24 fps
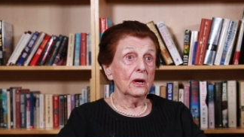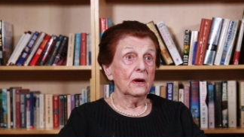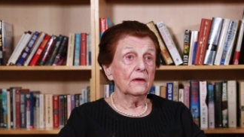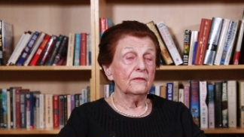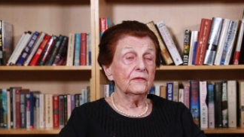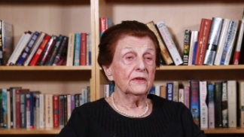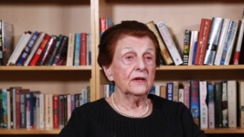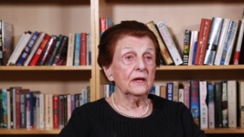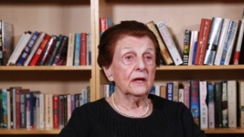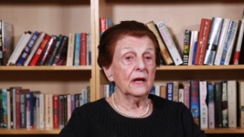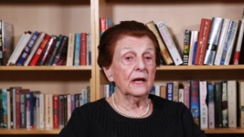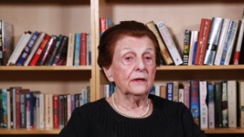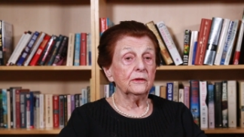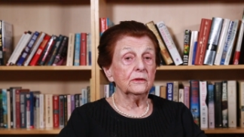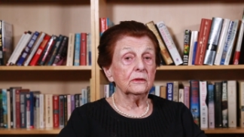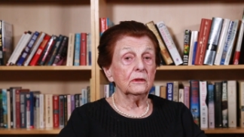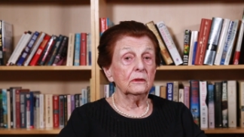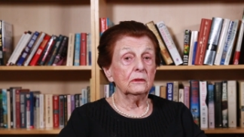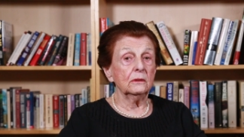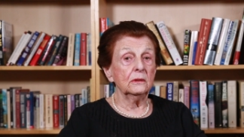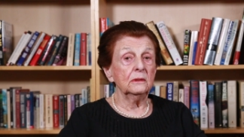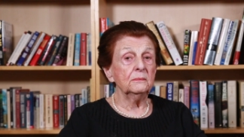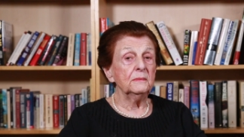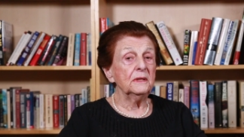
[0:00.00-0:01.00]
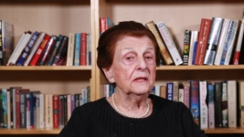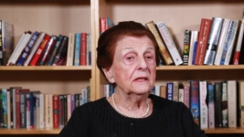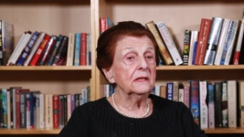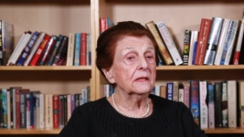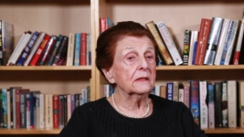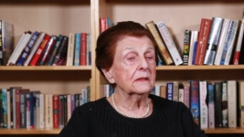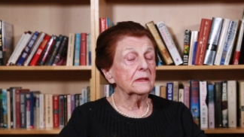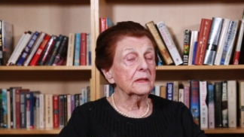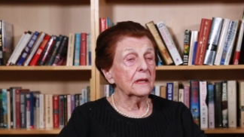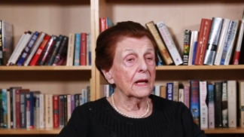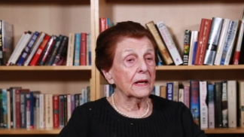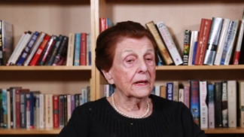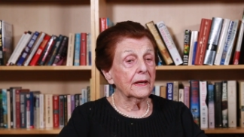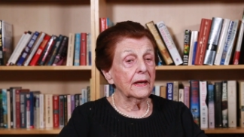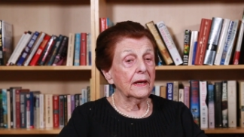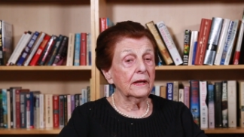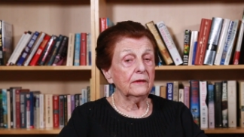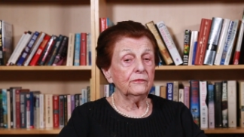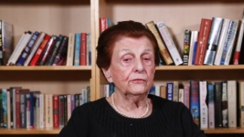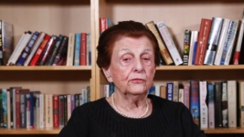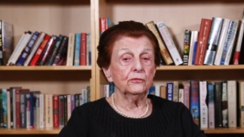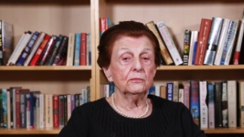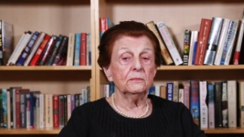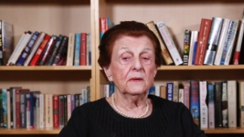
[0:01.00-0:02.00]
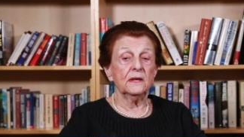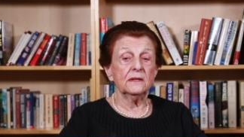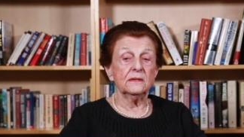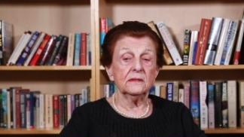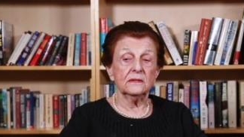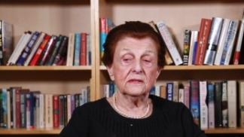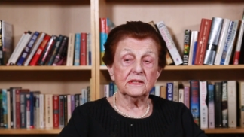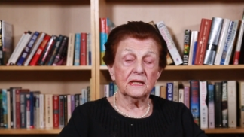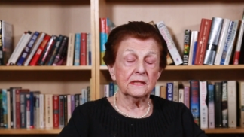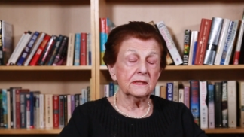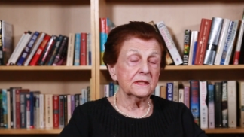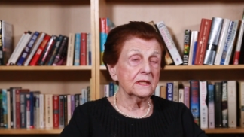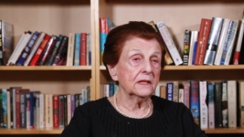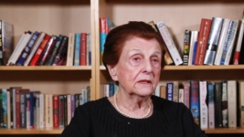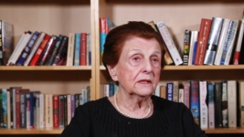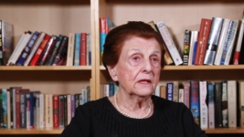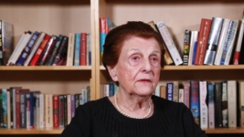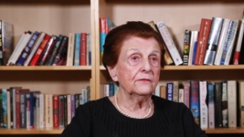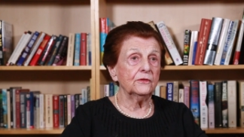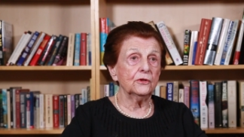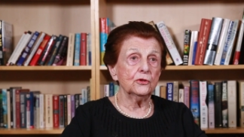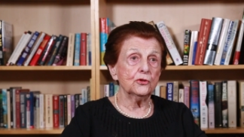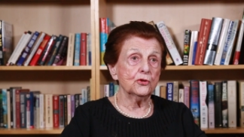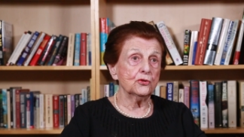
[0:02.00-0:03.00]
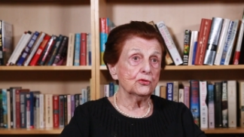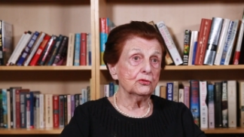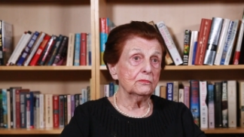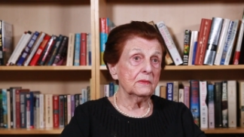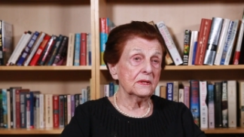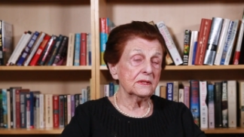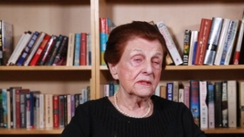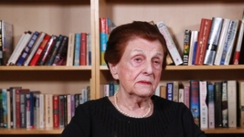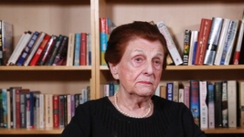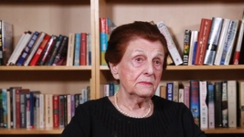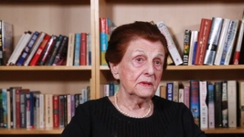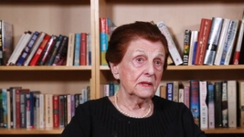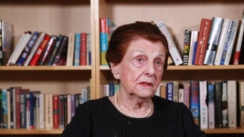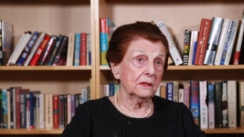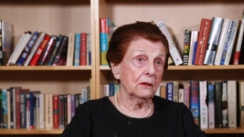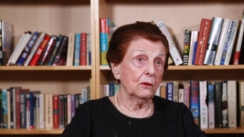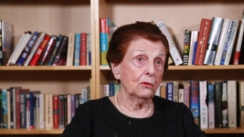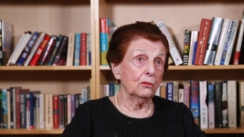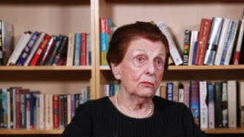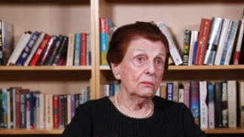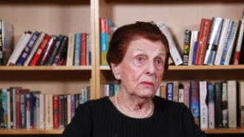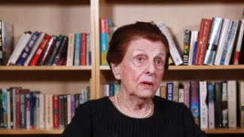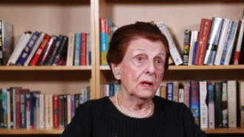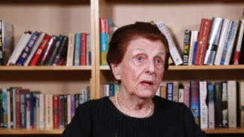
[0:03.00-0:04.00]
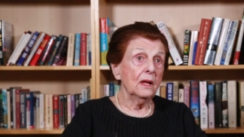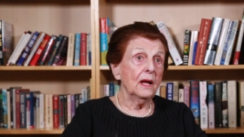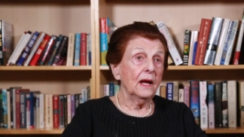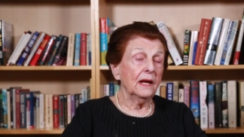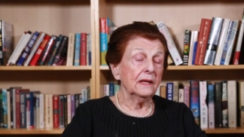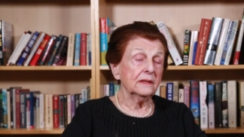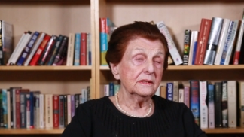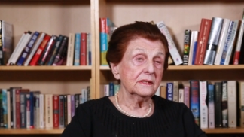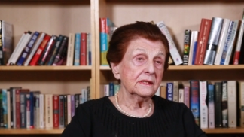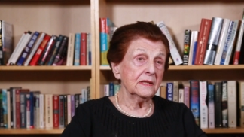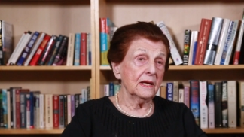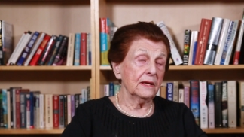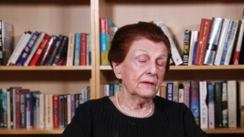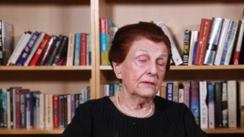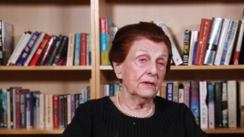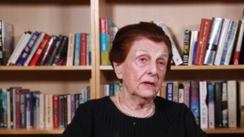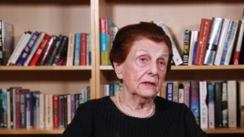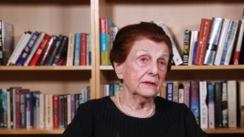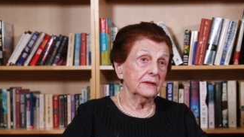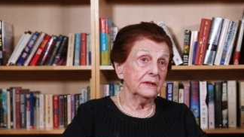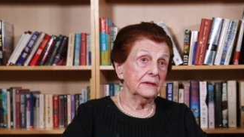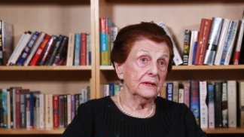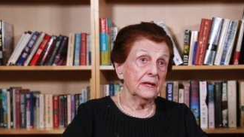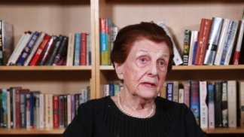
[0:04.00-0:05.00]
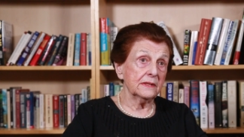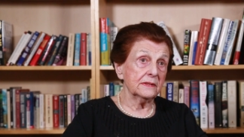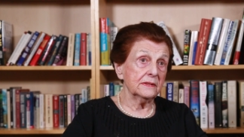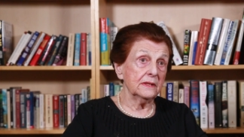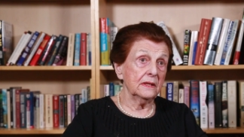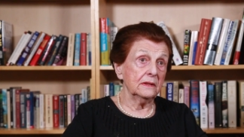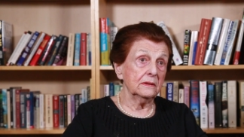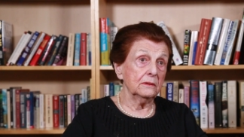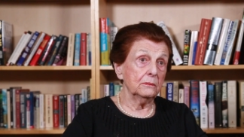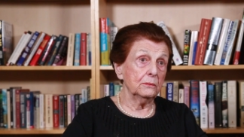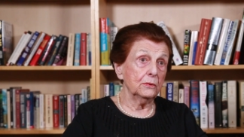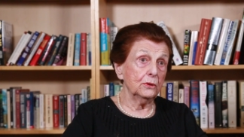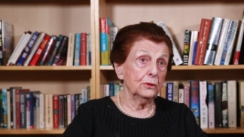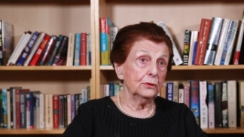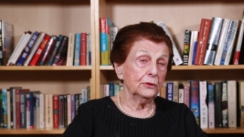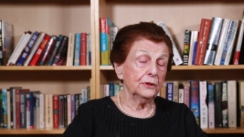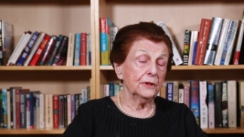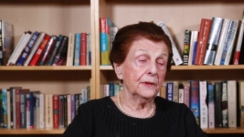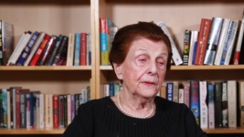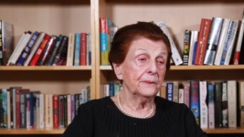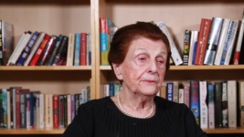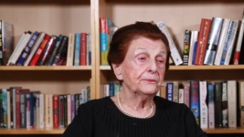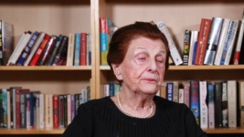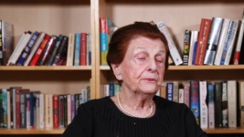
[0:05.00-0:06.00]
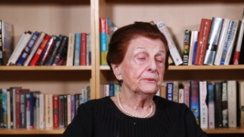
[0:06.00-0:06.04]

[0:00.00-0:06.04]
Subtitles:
We had immediately a curfew. By sunset, every Jew must be at home and stay there till next day in the morning.